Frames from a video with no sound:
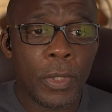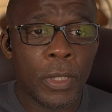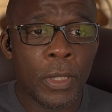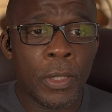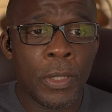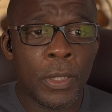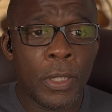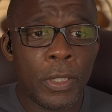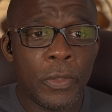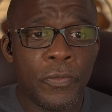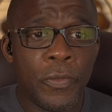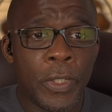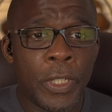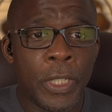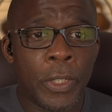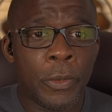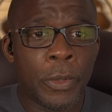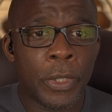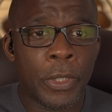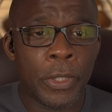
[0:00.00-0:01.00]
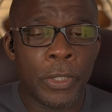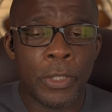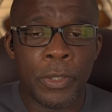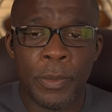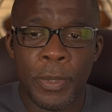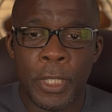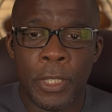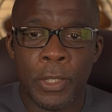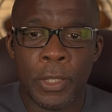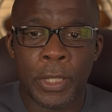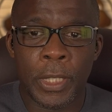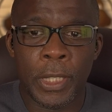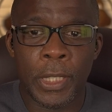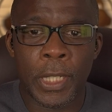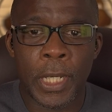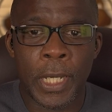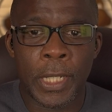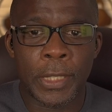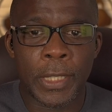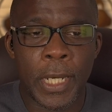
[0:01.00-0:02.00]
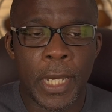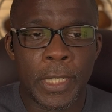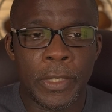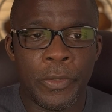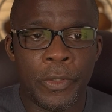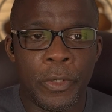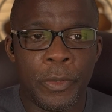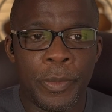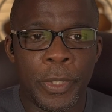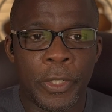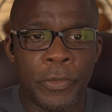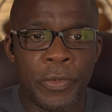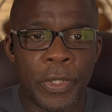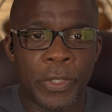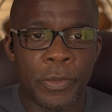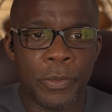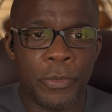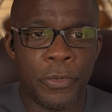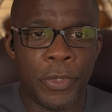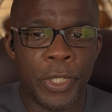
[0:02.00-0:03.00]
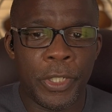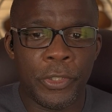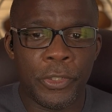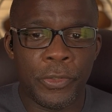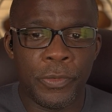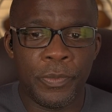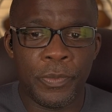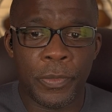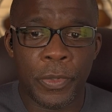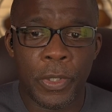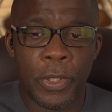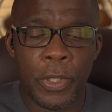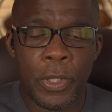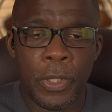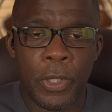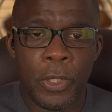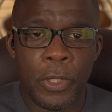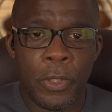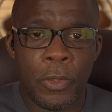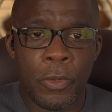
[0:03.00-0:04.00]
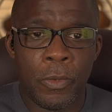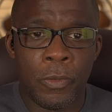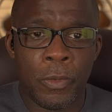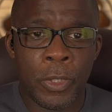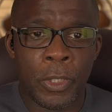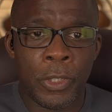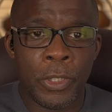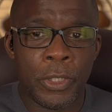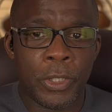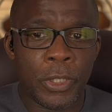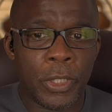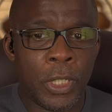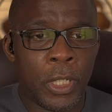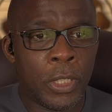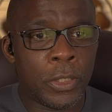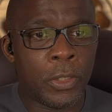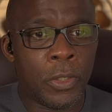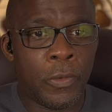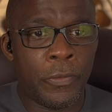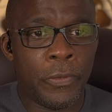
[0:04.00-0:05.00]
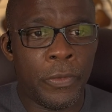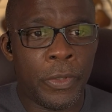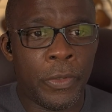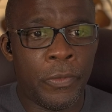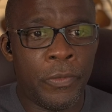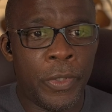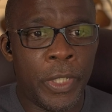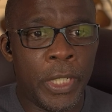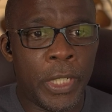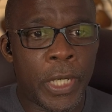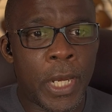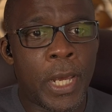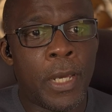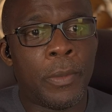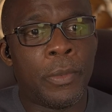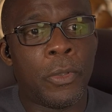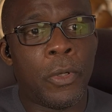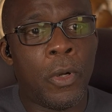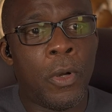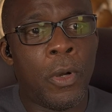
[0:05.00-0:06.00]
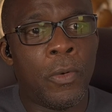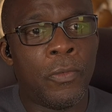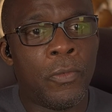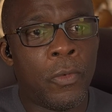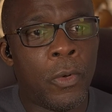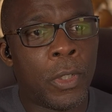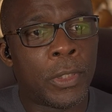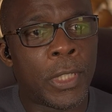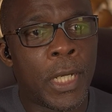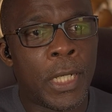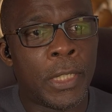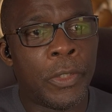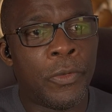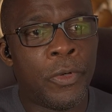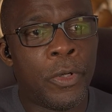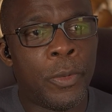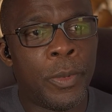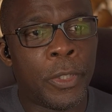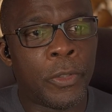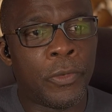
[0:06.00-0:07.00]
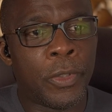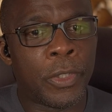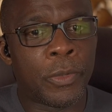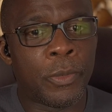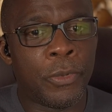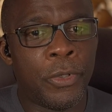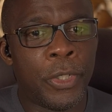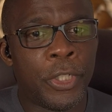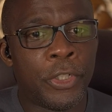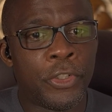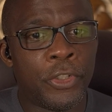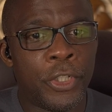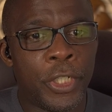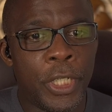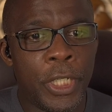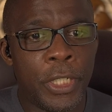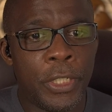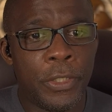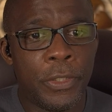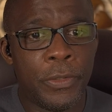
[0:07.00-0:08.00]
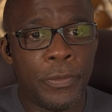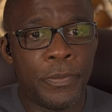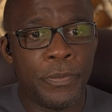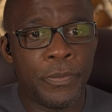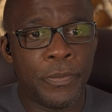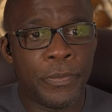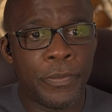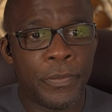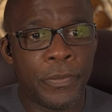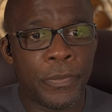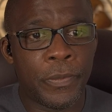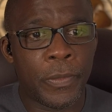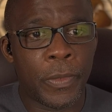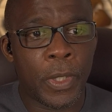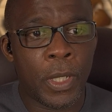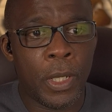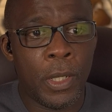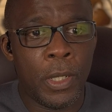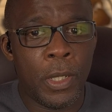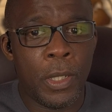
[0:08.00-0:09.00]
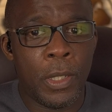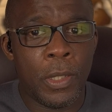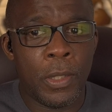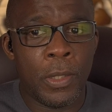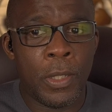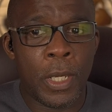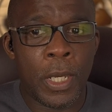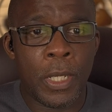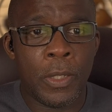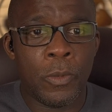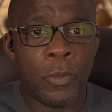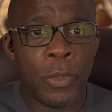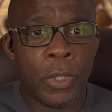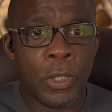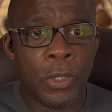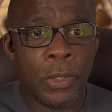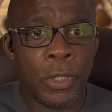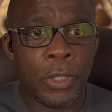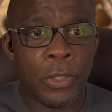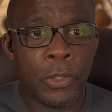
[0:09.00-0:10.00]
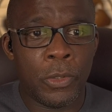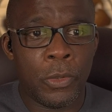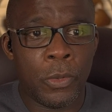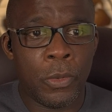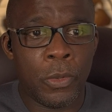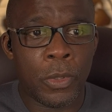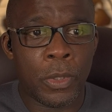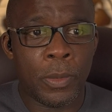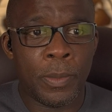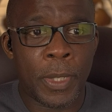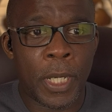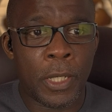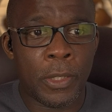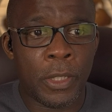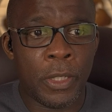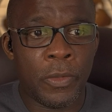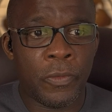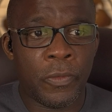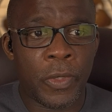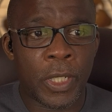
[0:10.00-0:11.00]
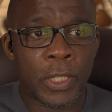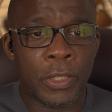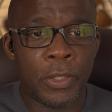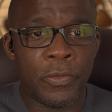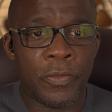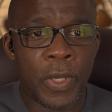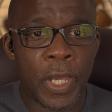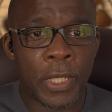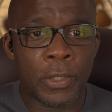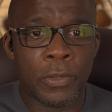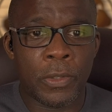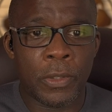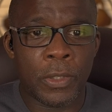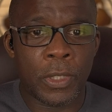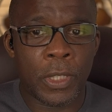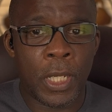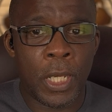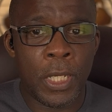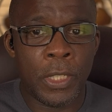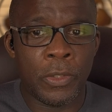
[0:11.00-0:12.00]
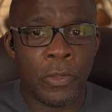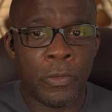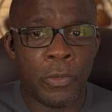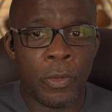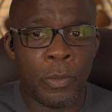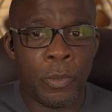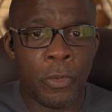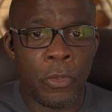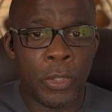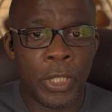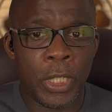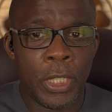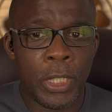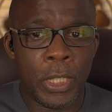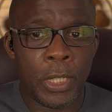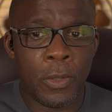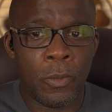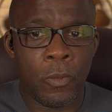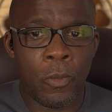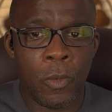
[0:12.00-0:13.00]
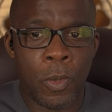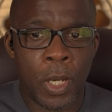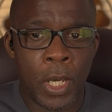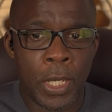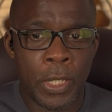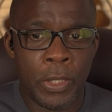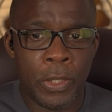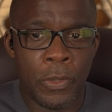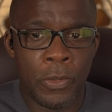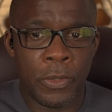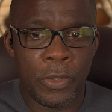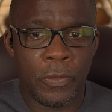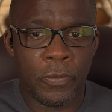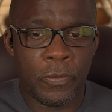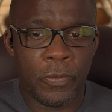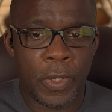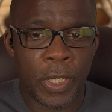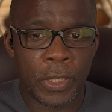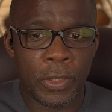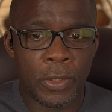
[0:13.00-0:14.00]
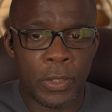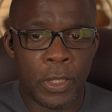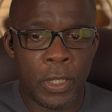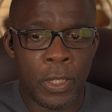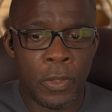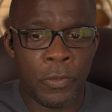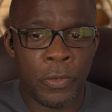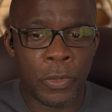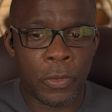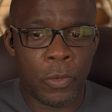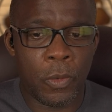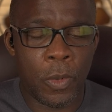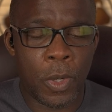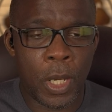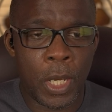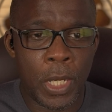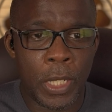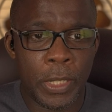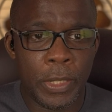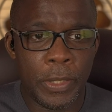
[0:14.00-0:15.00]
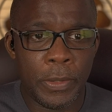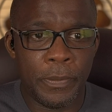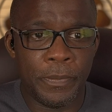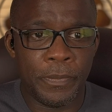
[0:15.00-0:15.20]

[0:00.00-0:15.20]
In this video we're going to be looking at anaerobic respiration. We're going to start off with a recap of what anaerobic respiration is. Then we're going to talk about the effects of exercise on the body and why those effects are required.